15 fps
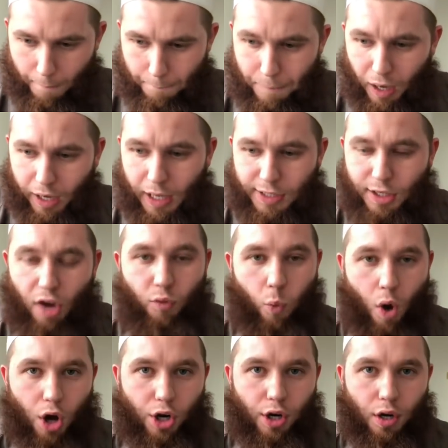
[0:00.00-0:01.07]
buckets of
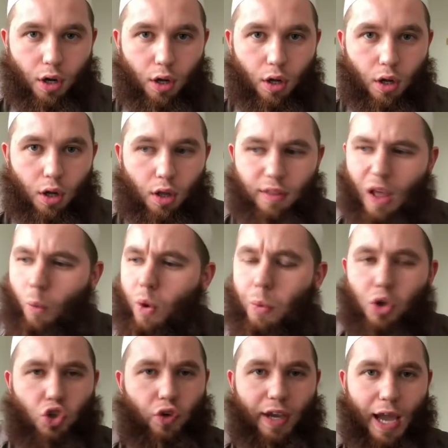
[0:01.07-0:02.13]
water that we
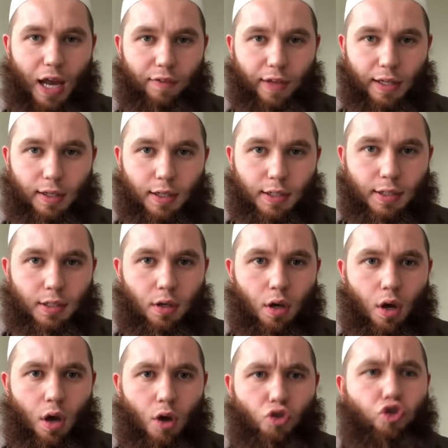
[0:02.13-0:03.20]
would drink out of like this,
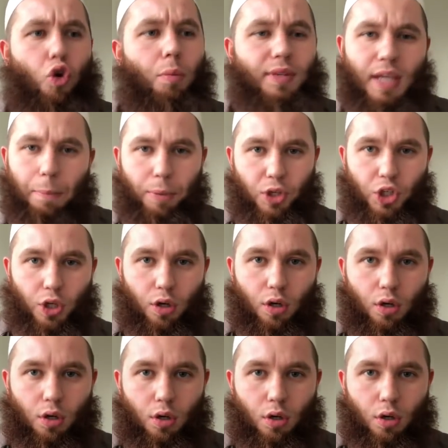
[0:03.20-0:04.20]
room temperature.